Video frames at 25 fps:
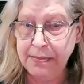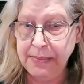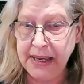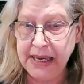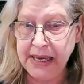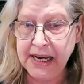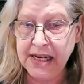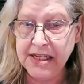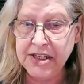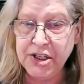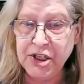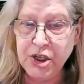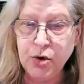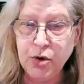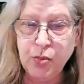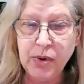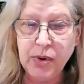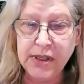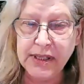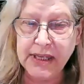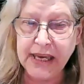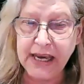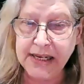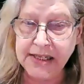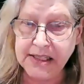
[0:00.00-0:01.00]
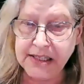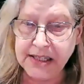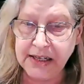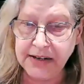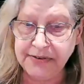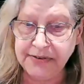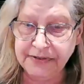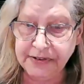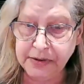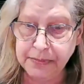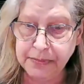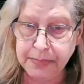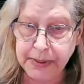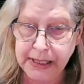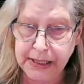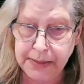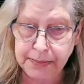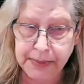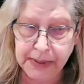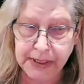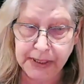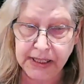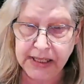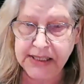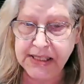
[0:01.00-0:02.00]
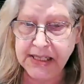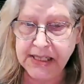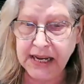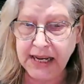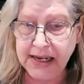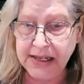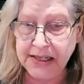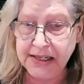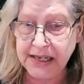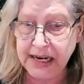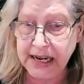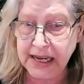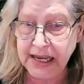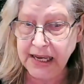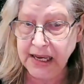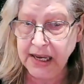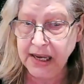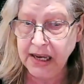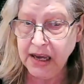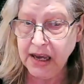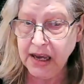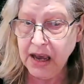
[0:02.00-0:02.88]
because you will get different people attending